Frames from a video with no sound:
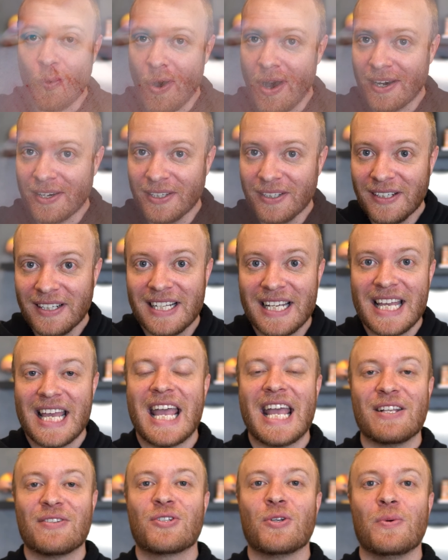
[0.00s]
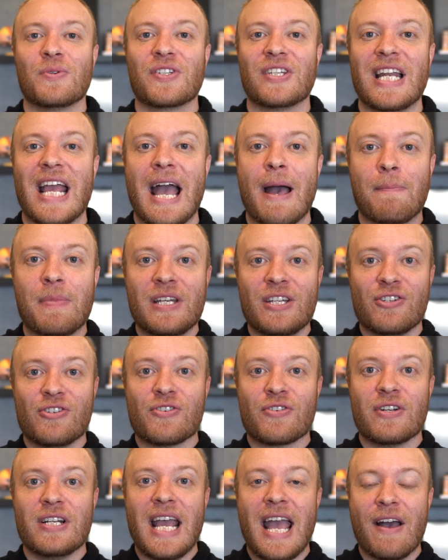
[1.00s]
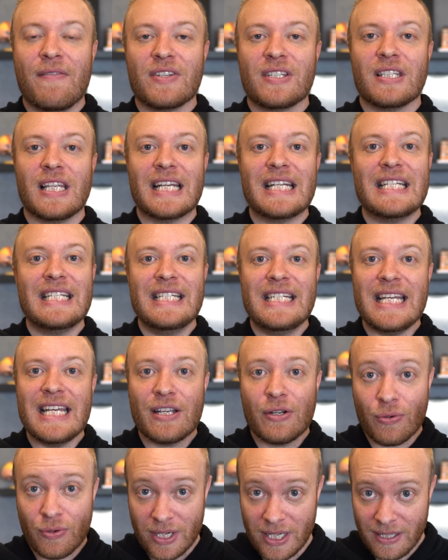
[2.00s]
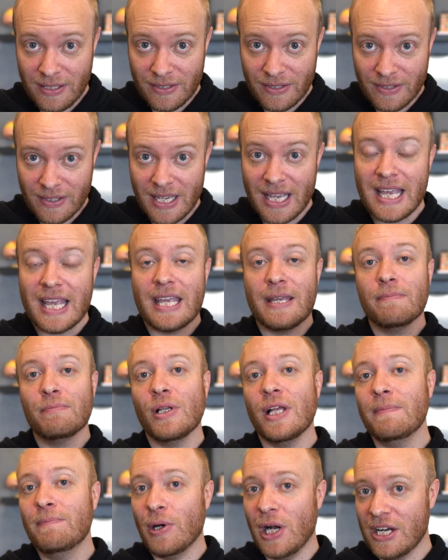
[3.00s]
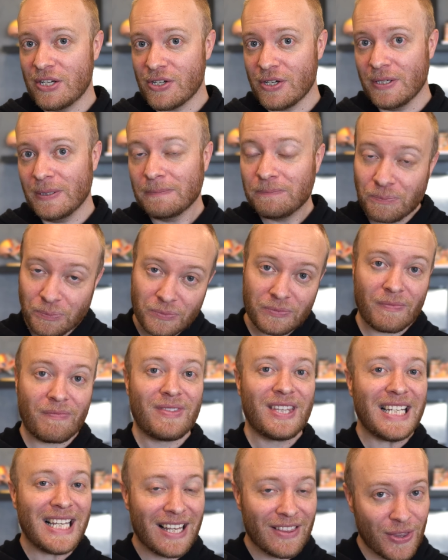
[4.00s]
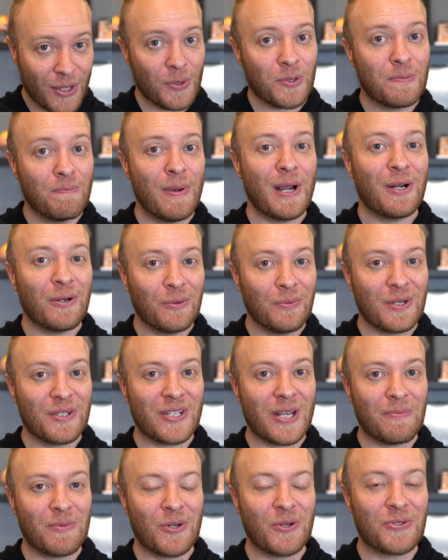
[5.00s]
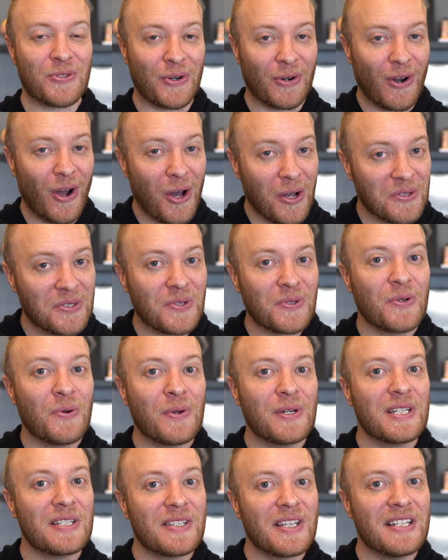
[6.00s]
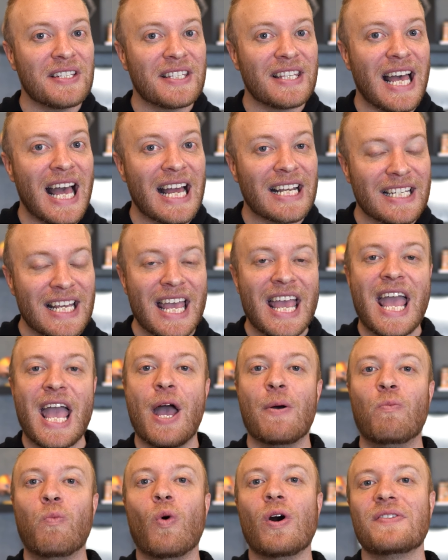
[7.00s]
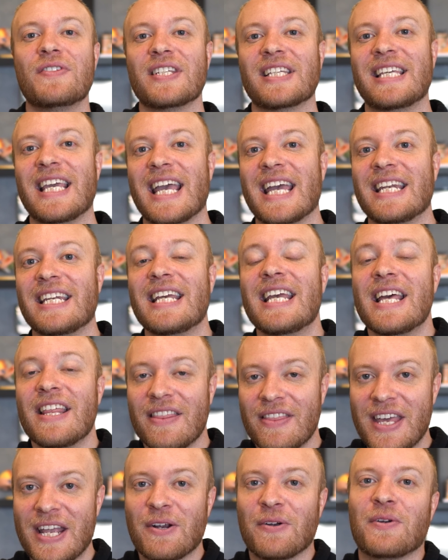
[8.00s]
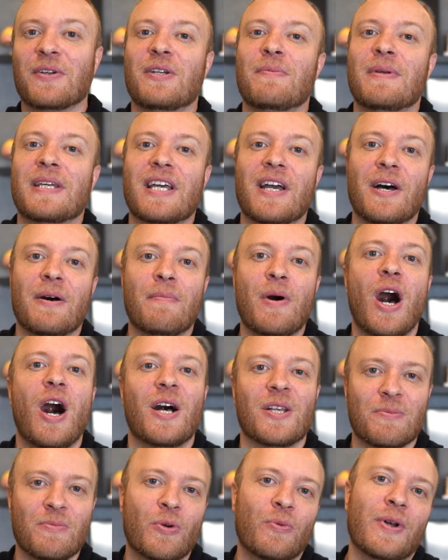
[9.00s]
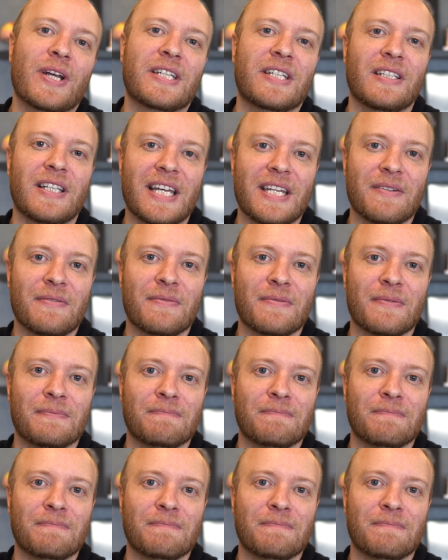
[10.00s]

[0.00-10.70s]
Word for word: water, and so what's gonna happen is you're gonna have a slight decrease in blood pressure. Those baroreceptors are also going to sense that, and once again, they are gonna become osmoregulative.